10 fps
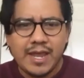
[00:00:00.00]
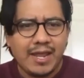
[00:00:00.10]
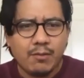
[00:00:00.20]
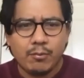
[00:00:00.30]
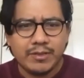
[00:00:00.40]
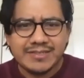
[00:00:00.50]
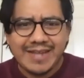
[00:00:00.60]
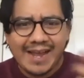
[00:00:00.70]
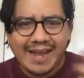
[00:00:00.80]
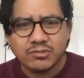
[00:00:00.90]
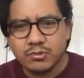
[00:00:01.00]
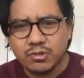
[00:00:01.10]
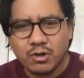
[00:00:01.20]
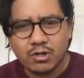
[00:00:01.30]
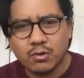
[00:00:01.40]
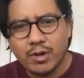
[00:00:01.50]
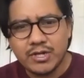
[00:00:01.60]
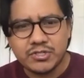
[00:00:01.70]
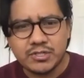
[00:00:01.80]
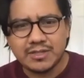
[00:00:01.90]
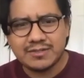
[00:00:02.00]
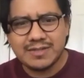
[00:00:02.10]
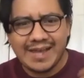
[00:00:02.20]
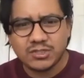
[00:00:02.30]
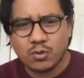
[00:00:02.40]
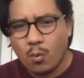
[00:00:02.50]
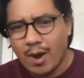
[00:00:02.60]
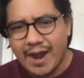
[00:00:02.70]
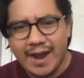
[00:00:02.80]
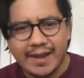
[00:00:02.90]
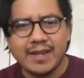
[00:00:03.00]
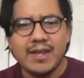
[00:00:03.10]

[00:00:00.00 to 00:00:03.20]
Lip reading: hey, let's ask those hard questions. Let's ask why.